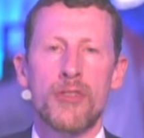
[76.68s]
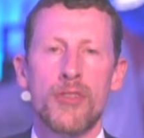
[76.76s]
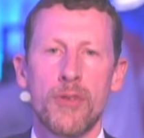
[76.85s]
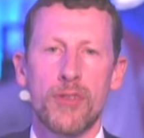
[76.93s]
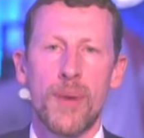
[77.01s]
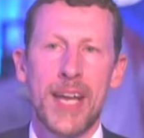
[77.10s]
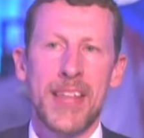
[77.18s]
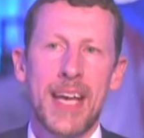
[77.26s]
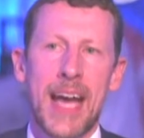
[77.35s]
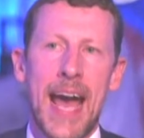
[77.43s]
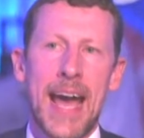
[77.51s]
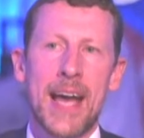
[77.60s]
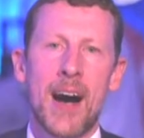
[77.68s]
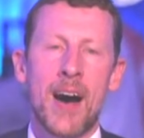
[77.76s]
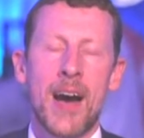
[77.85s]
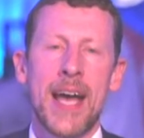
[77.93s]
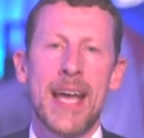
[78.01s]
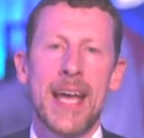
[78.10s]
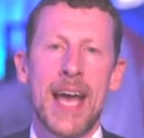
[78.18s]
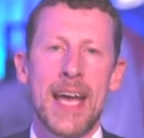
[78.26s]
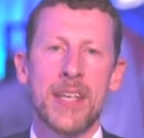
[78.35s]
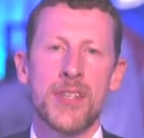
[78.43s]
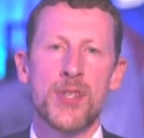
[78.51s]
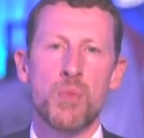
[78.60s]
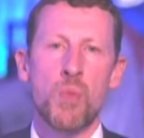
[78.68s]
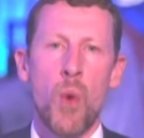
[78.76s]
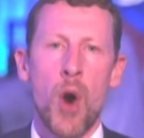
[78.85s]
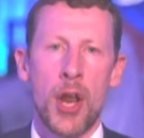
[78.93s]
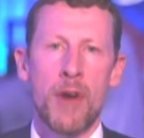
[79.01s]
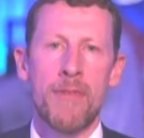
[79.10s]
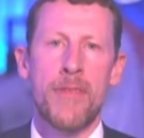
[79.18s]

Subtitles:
So I think AI is one of